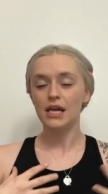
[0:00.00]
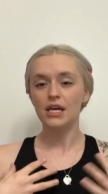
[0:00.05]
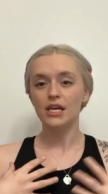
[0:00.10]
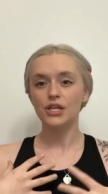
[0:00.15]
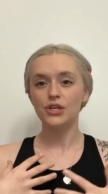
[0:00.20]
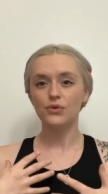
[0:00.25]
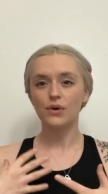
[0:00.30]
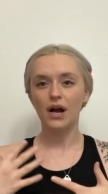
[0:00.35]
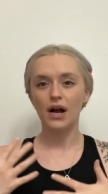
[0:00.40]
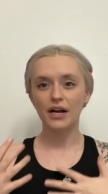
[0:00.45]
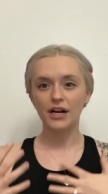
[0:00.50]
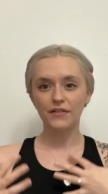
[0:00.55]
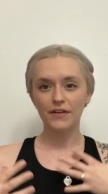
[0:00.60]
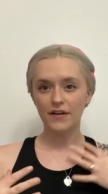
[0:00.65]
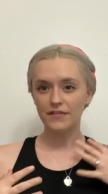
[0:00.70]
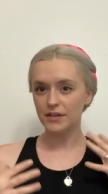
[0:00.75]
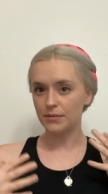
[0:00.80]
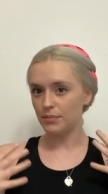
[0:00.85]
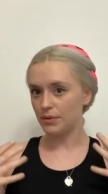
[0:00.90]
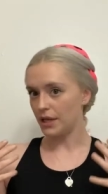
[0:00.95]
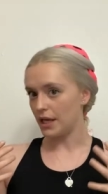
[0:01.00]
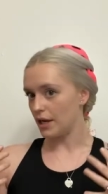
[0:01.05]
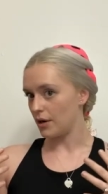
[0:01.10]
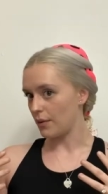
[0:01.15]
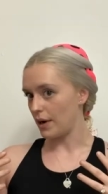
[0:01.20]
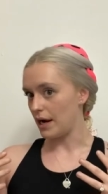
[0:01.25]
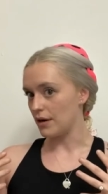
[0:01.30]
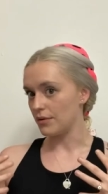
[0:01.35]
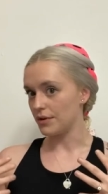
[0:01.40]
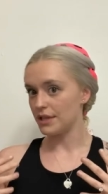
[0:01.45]
You kind of have to play
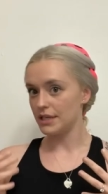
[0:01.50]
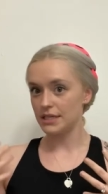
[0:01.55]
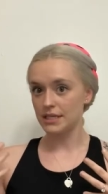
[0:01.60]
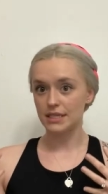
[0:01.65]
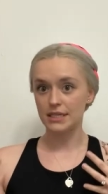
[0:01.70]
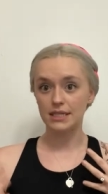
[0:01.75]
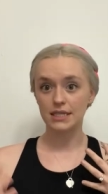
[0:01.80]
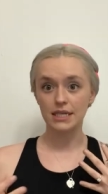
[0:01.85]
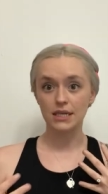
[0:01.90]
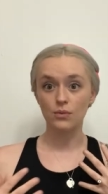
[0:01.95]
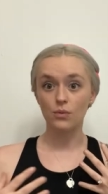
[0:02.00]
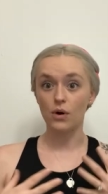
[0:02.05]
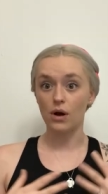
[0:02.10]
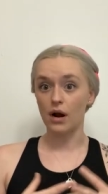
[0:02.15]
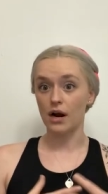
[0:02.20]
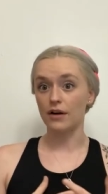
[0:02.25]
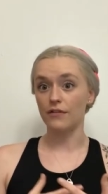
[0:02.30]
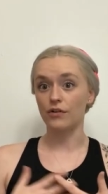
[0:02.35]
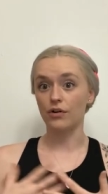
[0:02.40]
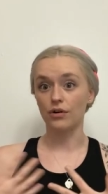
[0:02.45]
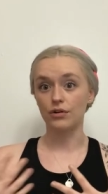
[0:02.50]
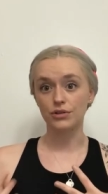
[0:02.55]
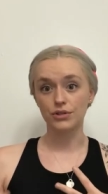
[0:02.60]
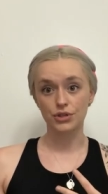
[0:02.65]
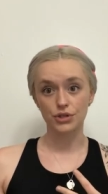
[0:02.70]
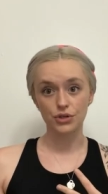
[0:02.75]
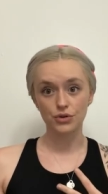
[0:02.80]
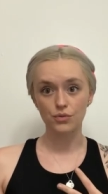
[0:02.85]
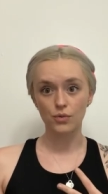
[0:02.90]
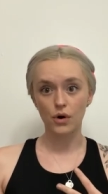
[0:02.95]
around with it to see what kind of curls
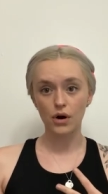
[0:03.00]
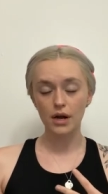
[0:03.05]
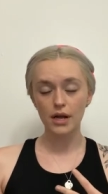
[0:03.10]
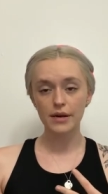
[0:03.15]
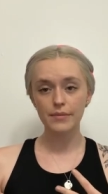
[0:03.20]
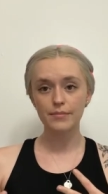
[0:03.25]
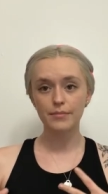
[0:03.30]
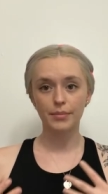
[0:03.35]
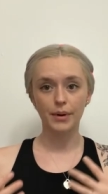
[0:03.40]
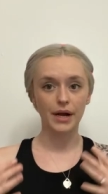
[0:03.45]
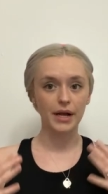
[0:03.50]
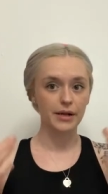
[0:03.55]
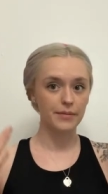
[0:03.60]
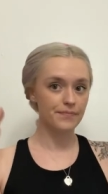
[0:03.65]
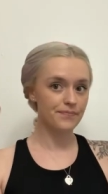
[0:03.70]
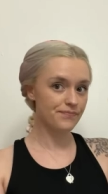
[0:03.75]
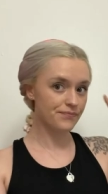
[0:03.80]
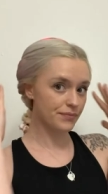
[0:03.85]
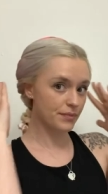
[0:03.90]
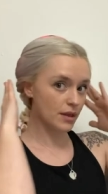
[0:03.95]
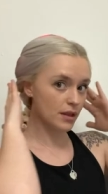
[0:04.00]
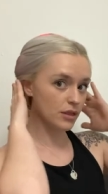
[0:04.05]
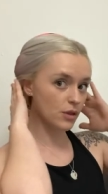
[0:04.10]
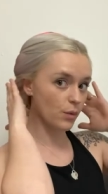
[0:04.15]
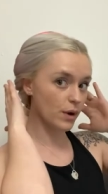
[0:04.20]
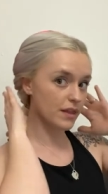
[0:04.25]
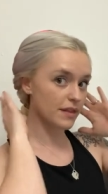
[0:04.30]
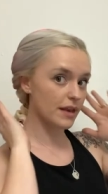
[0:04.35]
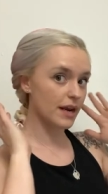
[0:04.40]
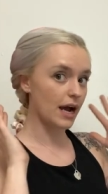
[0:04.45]
you want, but the
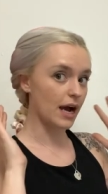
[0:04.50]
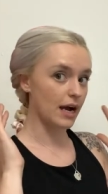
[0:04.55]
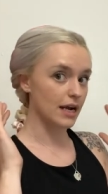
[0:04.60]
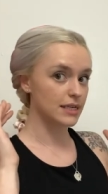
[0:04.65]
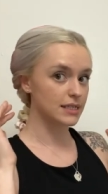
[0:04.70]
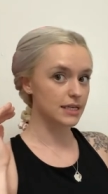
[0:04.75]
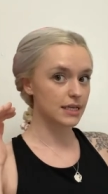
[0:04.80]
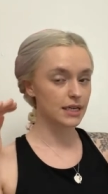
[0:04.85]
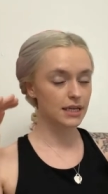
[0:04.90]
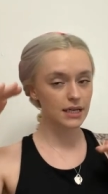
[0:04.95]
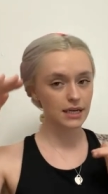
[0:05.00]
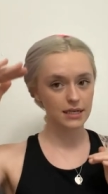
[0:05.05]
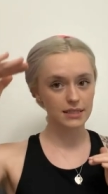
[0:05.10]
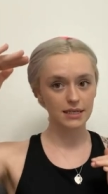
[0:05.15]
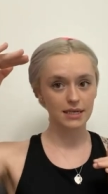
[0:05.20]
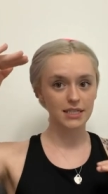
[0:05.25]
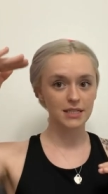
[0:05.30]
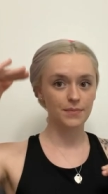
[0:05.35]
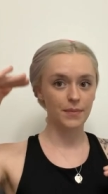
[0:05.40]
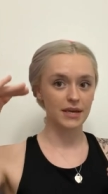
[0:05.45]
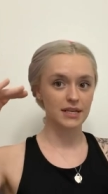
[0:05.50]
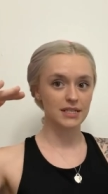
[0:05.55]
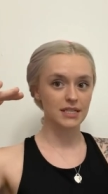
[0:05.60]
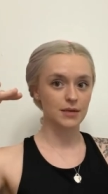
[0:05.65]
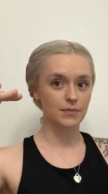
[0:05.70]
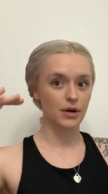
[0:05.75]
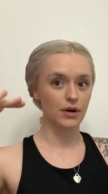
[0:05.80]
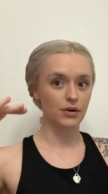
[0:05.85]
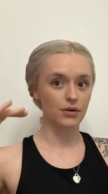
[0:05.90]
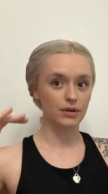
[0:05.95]
way that I did it is I spaced
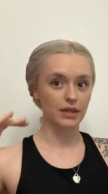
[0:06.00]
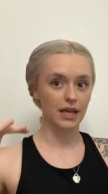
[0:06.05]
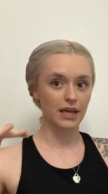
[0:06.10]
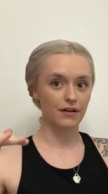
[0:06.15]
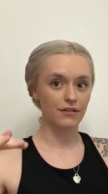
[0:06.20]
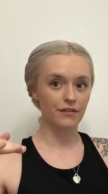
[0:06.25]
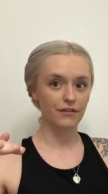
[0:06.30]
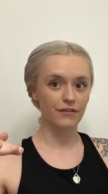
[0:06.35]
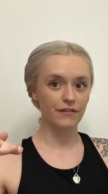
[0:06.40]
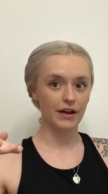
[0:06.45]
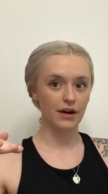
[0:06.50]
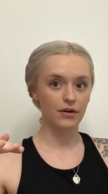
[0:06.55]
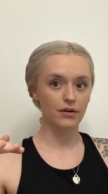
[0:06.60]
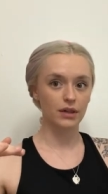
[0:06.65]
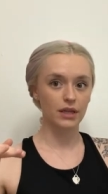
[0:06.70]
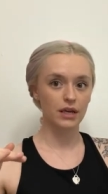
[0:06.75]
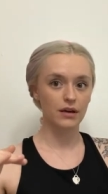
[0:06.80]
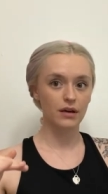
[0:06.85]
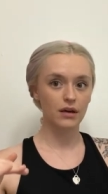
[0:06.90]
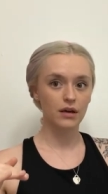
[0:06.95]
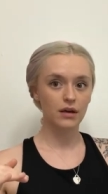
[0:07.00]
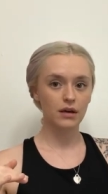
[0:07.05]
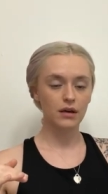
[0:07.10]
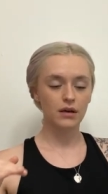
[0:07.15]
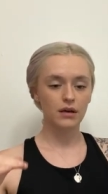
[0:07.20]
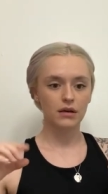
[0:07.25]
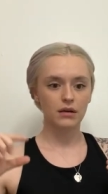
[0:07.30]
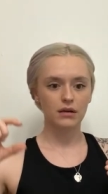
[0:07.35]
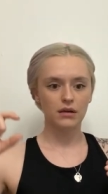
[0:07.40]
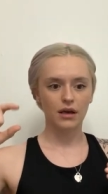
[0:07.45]
them out like fairly,
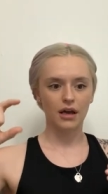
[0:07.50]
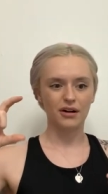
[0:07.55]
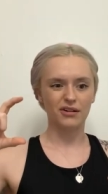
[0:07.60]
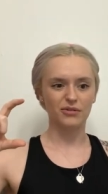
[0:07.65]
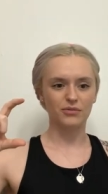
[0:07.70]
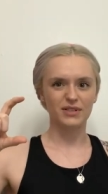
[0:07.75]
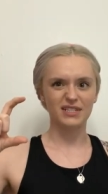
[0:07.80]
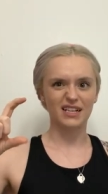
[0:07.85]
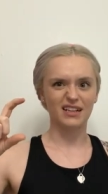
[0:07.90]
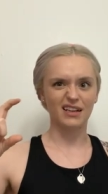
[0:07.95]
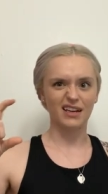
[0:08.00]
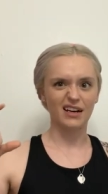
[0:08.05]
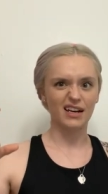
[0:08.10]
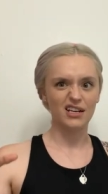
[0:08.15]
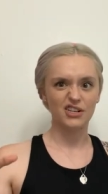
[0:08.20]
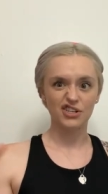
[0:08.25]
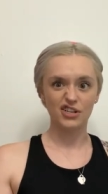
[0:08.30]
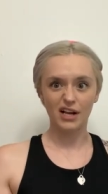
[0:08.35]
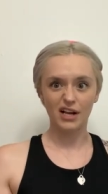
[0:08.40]
I don't know, was that like 1.5 inches